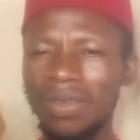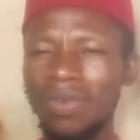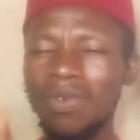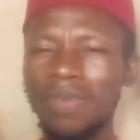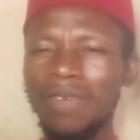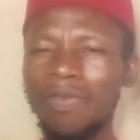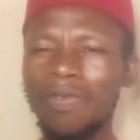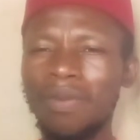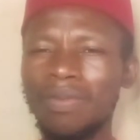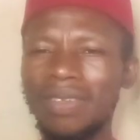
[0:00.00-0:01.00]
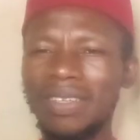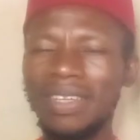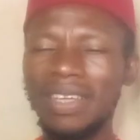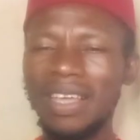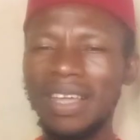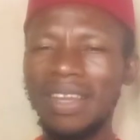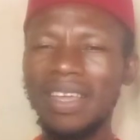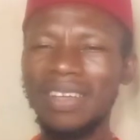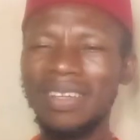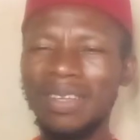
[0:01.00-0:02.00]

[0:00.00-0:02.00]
you'll be informed earlier.